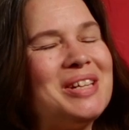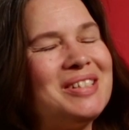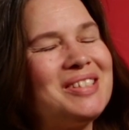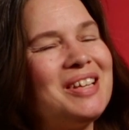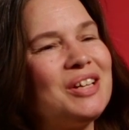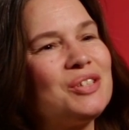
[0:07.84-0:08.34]
But
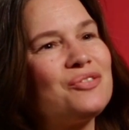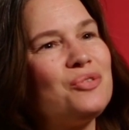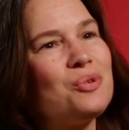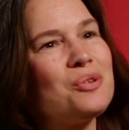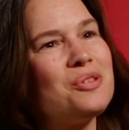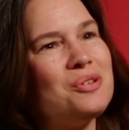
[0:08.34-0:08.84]
it stands
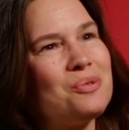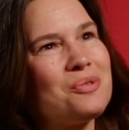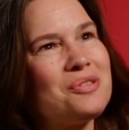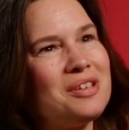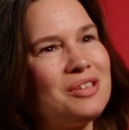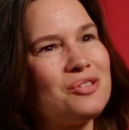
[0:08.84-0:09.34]
for the
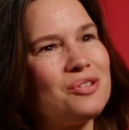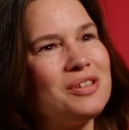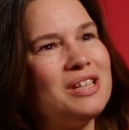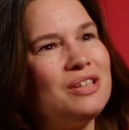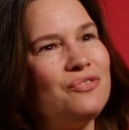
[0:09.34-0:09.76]
Northeastern